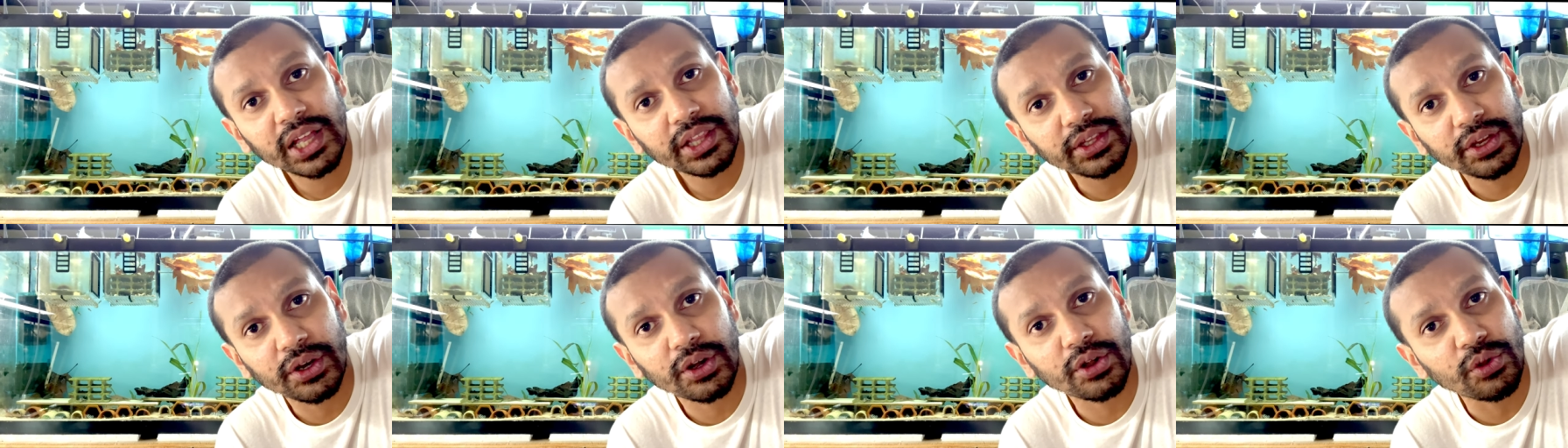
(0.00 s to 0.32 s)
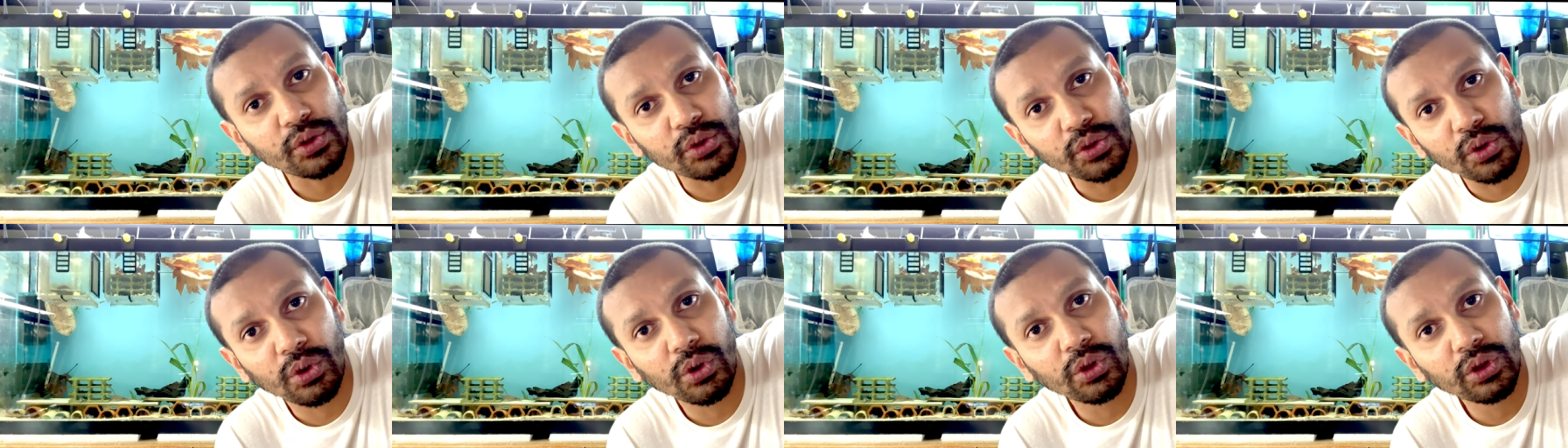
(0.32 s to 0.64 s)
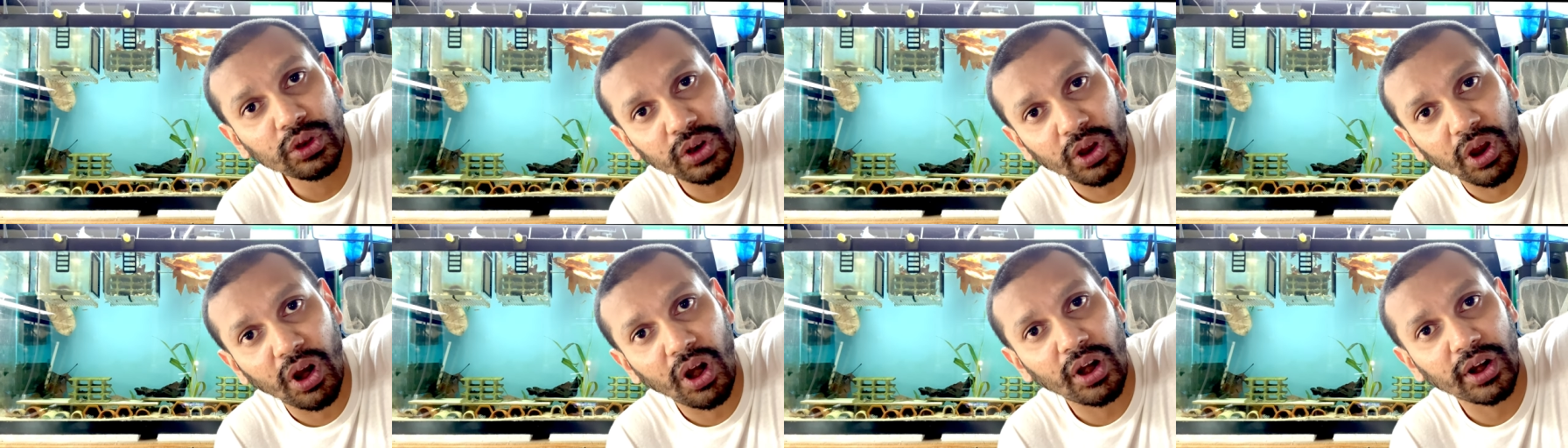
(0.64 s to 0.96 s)
they're no
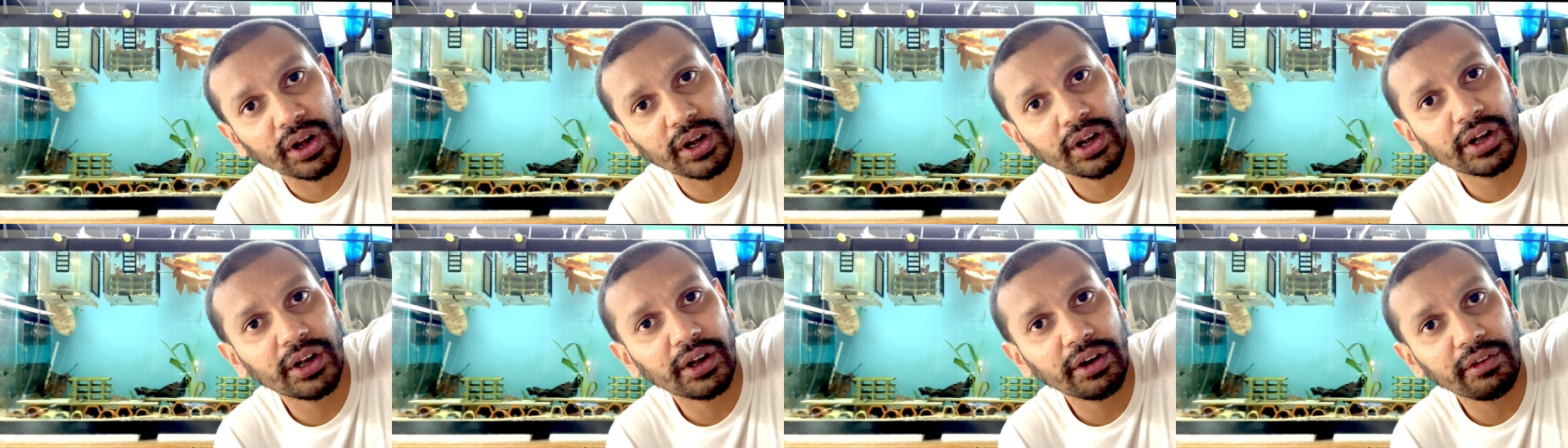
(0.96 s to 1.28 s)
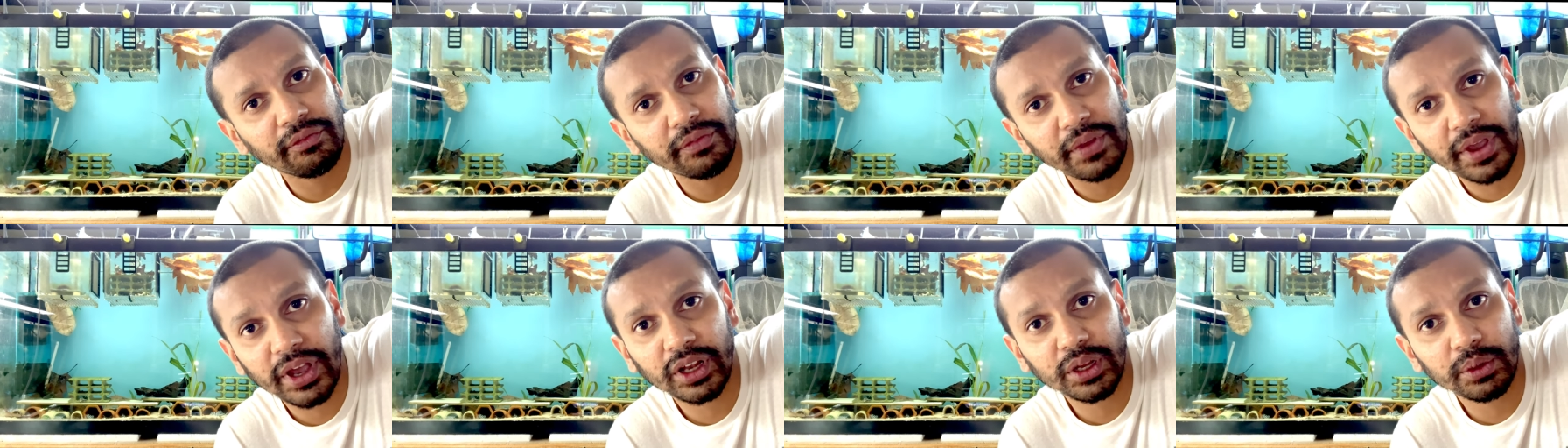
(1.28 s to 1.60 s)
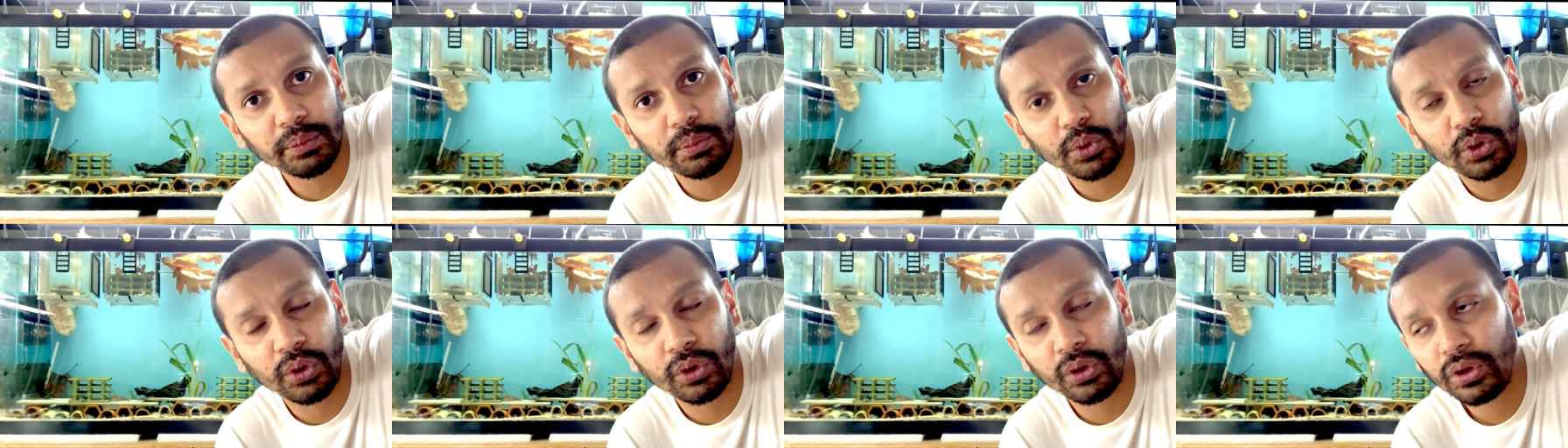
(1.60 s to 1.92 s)
longer
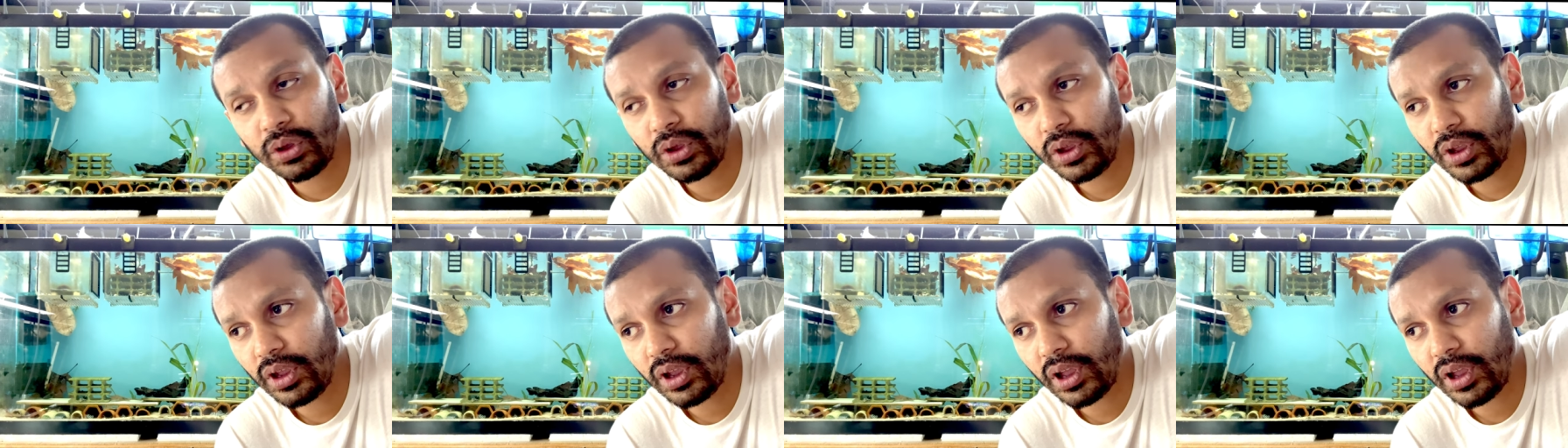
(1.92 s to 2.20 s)
available